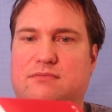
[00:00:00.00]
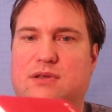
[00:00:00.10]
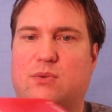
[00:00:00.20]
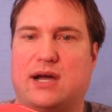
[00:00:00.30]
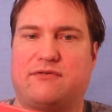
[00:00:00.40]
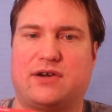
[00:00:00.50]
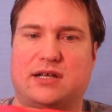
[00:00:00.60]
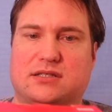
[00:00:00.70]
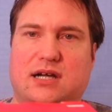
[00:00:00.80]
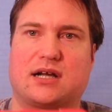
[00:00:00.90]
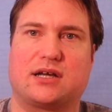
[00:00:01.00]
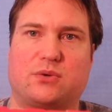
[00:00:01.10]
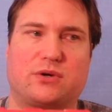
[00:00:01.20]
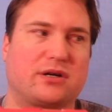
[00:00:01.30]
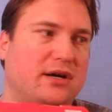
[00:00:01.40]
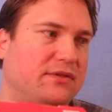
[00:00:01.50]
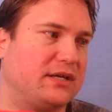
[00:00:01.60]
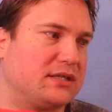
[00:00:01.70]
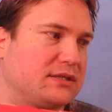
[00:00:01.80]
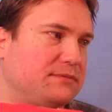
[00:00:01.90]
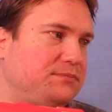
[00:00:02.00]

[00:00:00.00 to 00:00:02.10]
the Wi-Fi is not going to work on this.